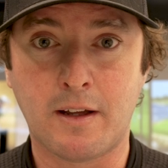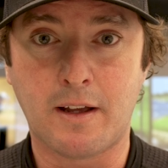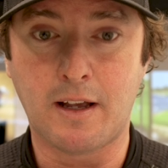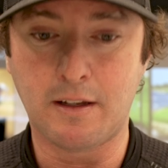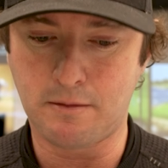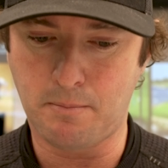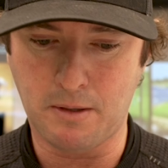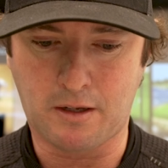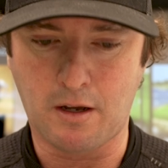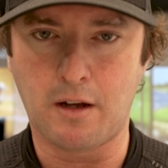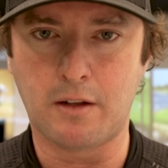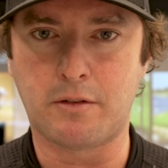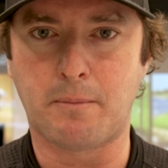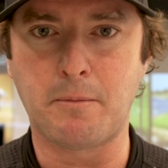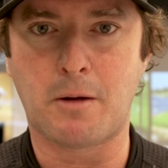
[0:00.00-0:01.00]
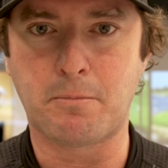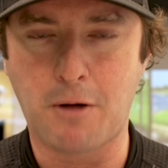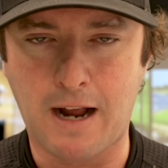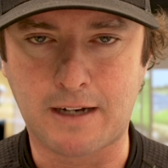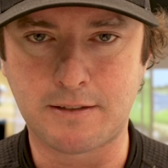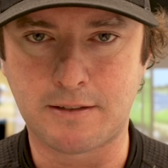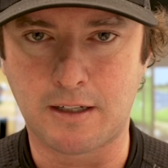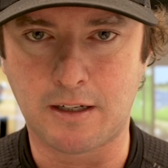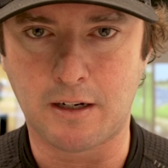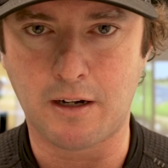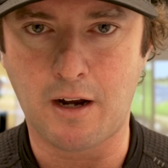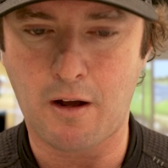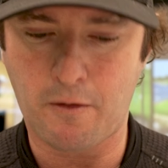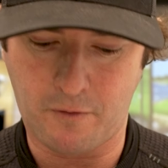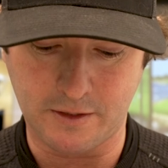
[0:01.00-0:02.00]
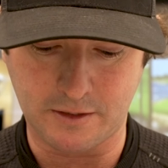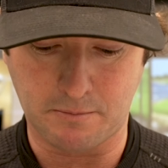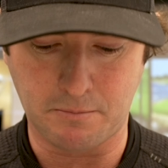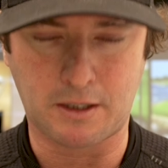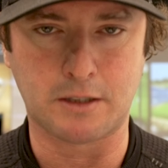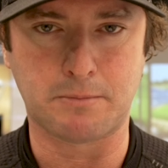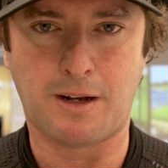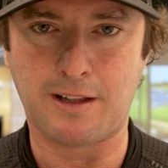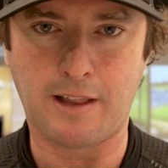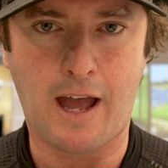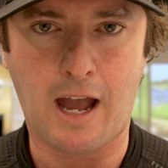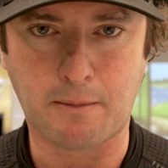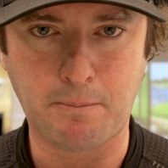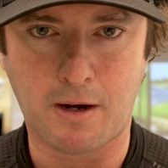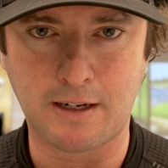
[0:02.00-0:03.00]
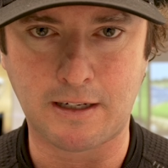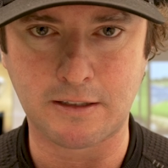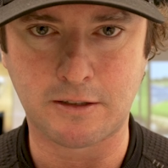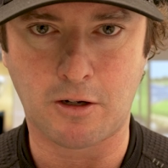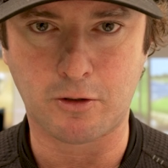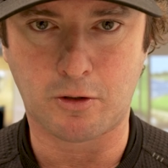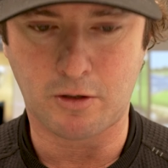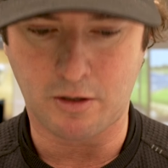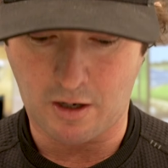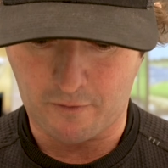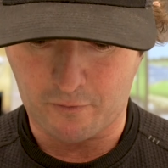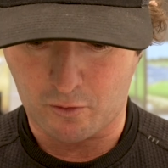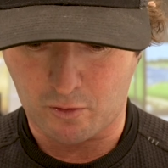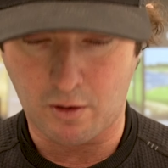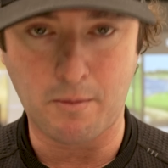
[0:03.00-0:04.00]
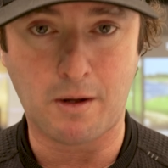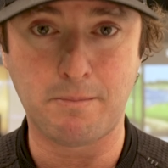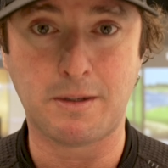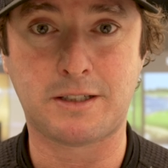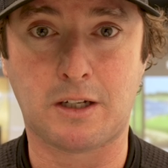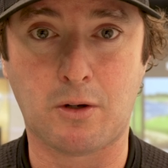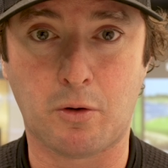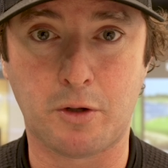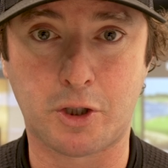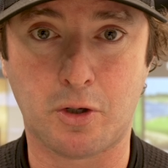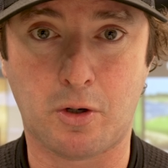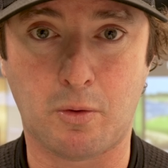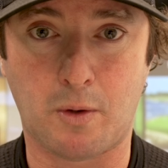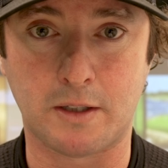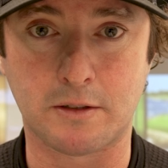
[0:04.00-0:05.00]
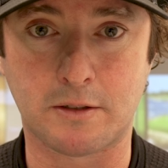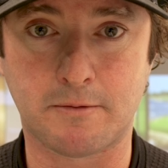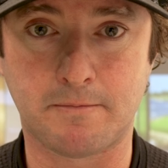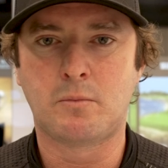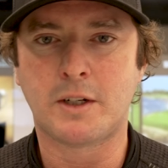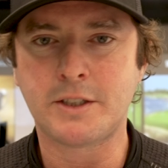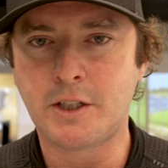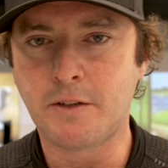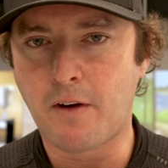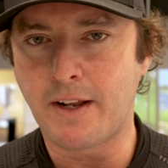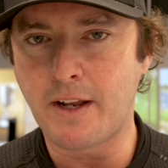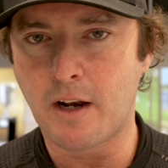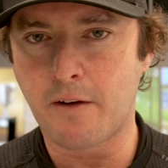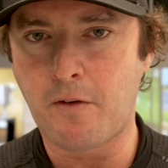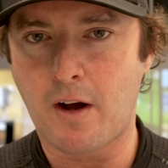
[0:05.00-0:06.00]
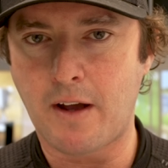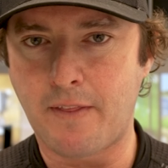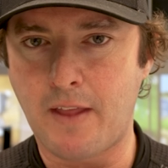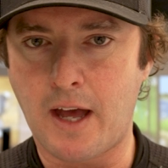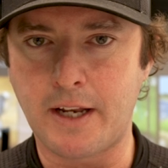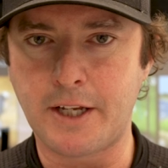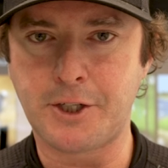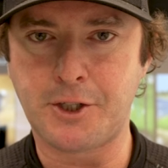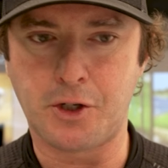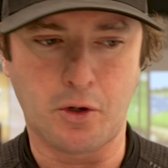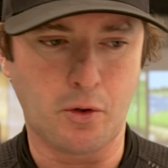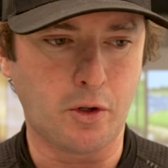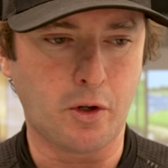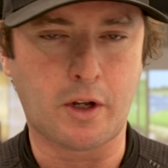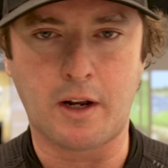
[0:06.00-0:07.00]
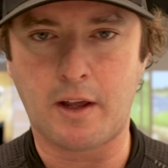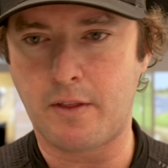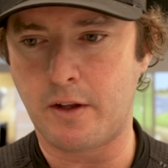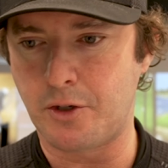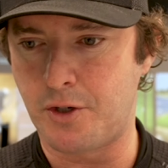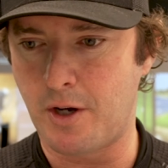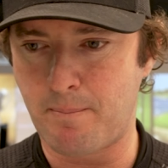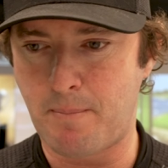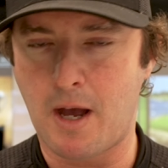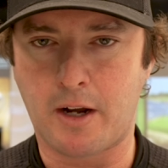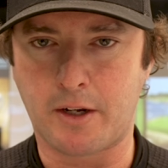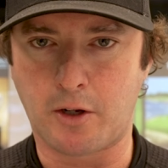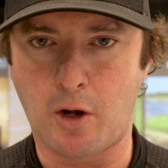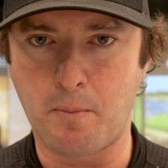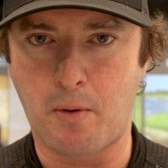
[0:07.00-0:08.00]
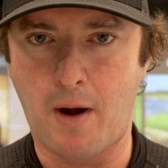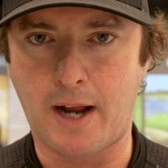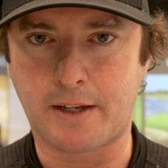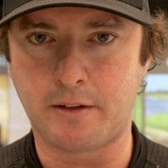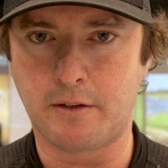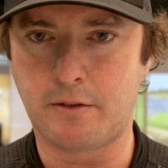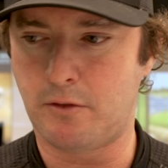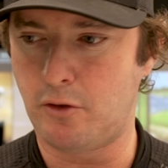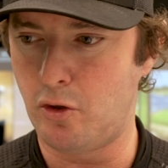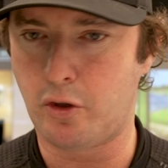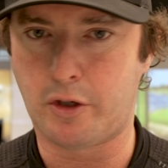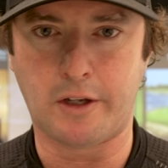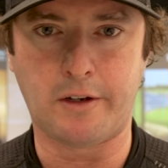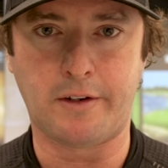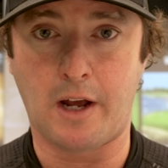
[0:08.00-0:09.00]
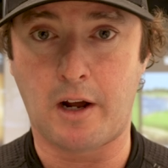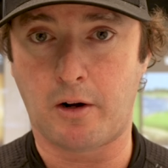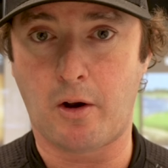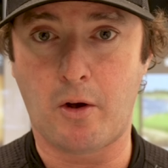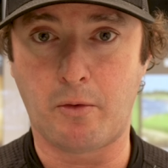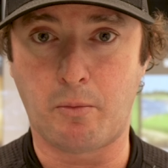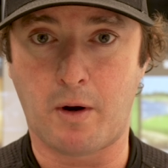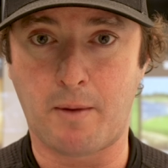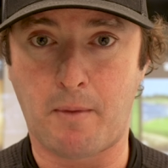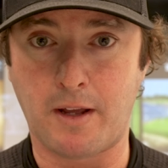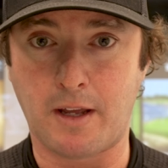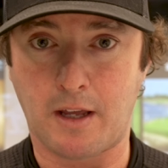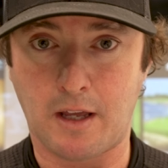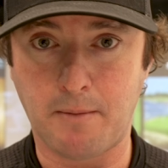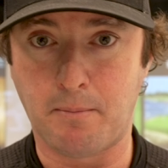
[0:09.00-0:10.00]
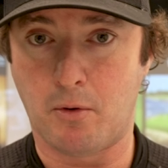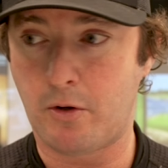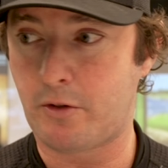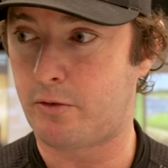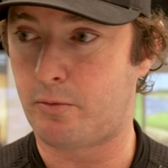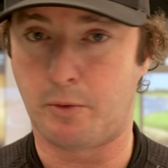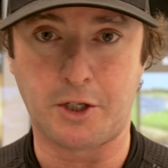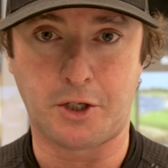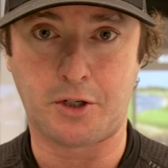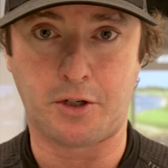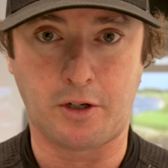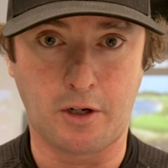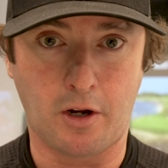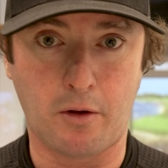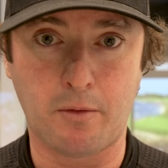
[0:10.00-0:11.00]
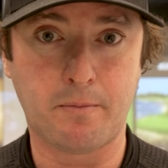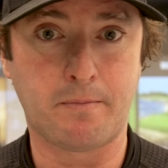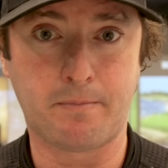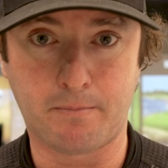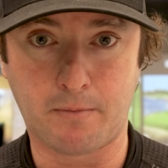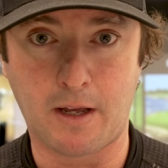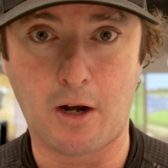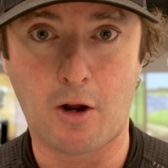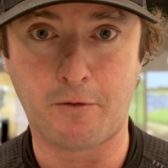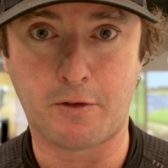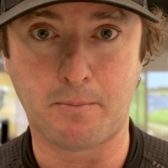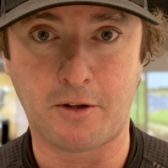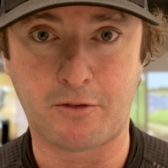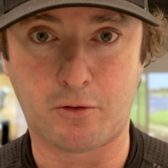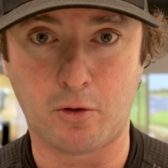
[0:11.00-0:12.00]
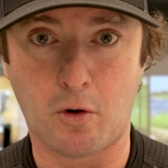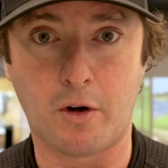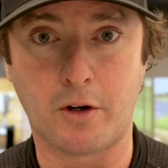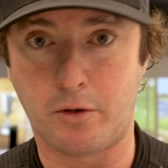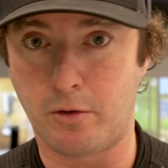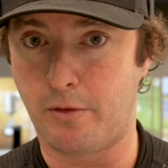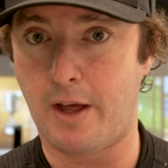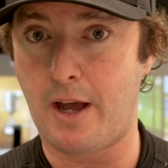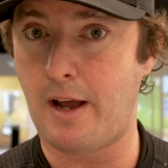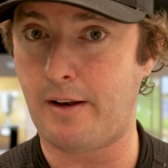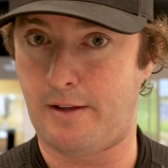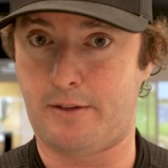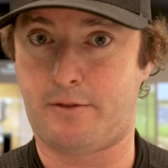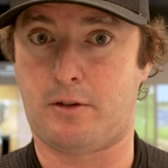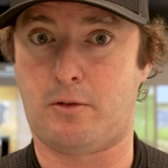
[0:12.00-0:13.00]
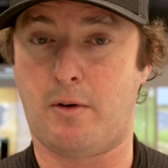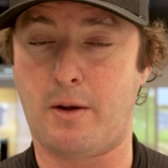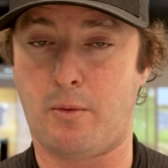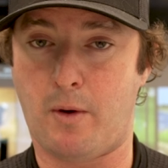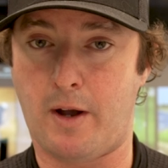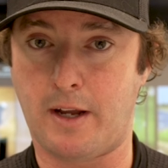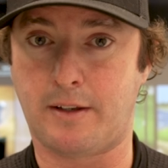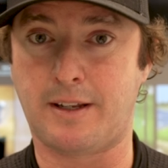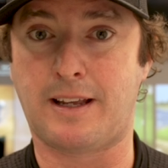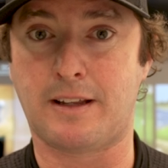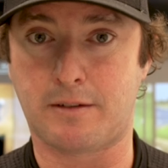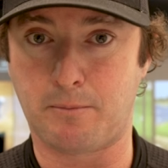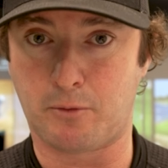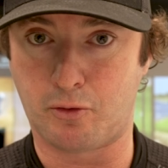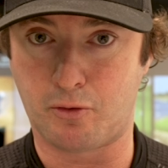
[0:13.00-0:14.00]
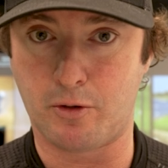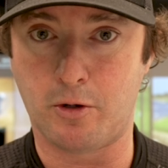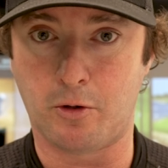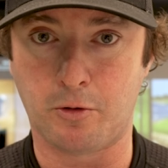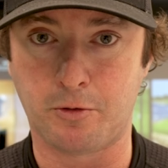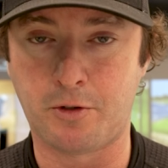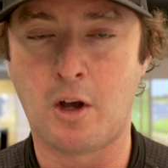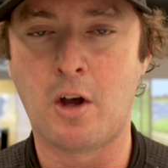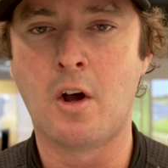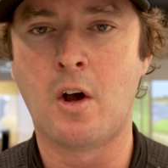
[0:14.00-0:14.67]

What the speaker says: Is it because I'm not practicing it enough? Is it because my lag putting is not good enough? Or am I missing all the short ones? Once you've identified that issue, you can either jump out and go practice. You can download one of my ebooks, which, you know, head over to my store and do that. That's a great way to get some drills.